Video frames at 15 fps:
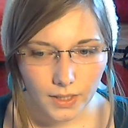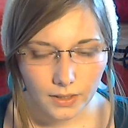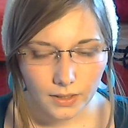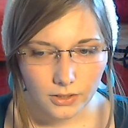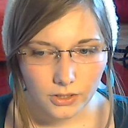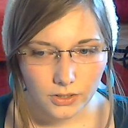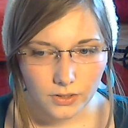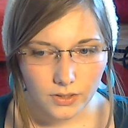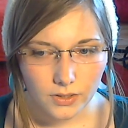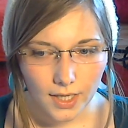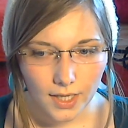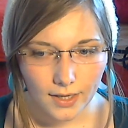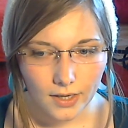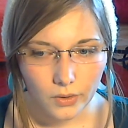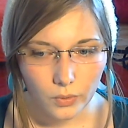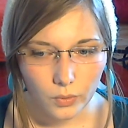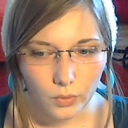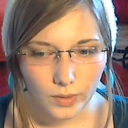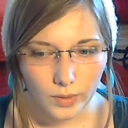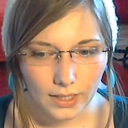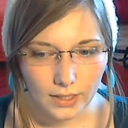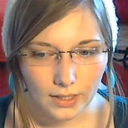just how
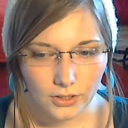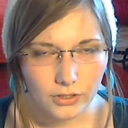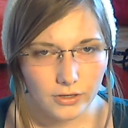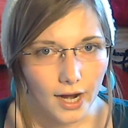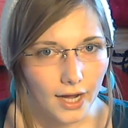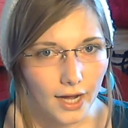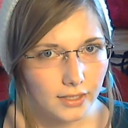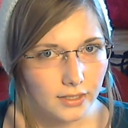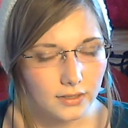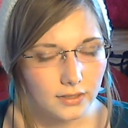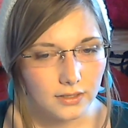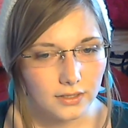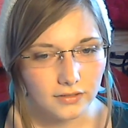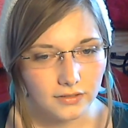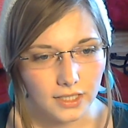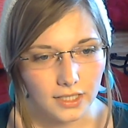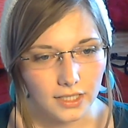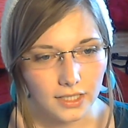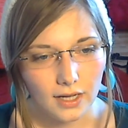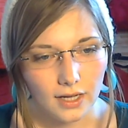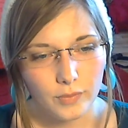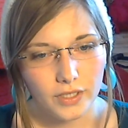we interact and stuff like
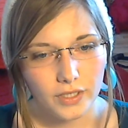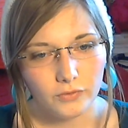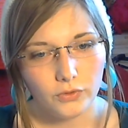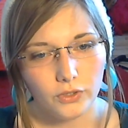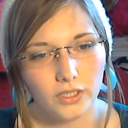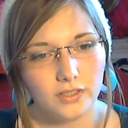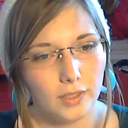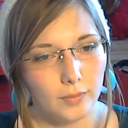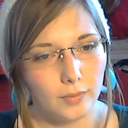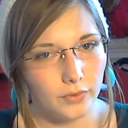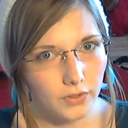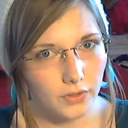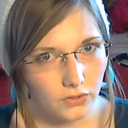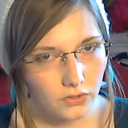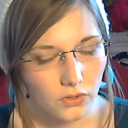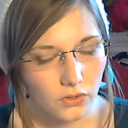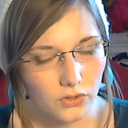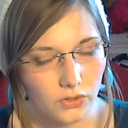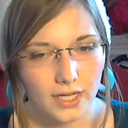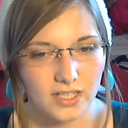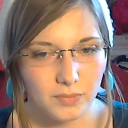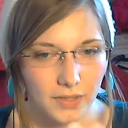that. But for example, the
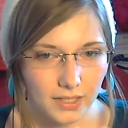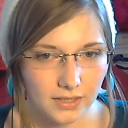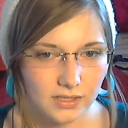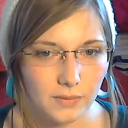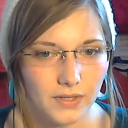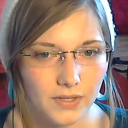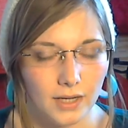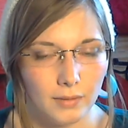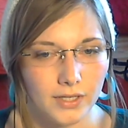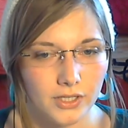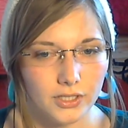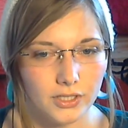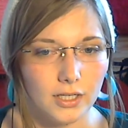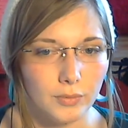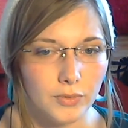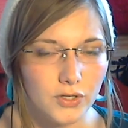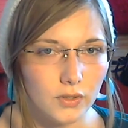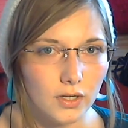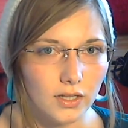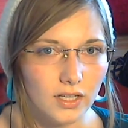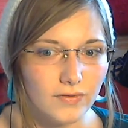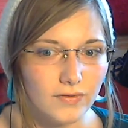social aspect, something I mentioned in
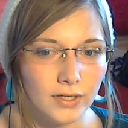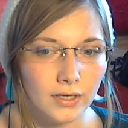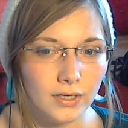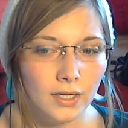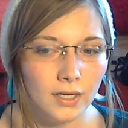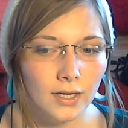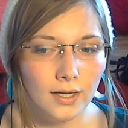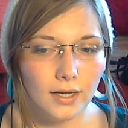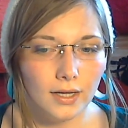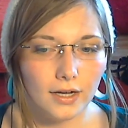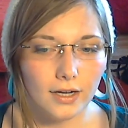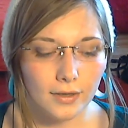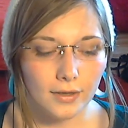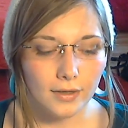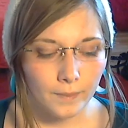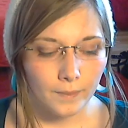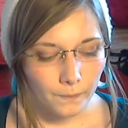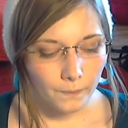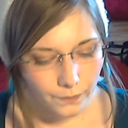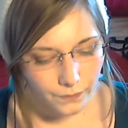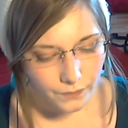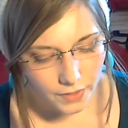episode 11,
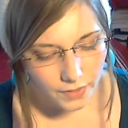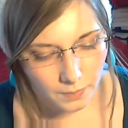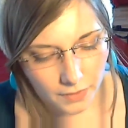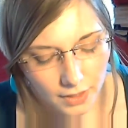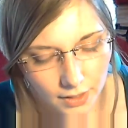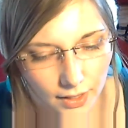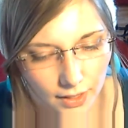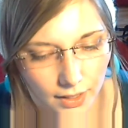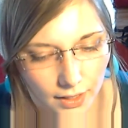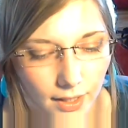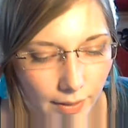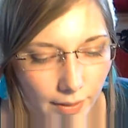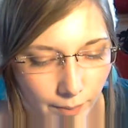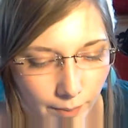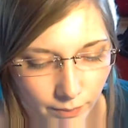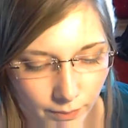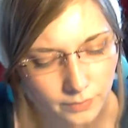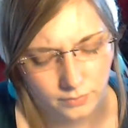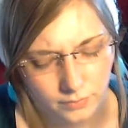something that I'm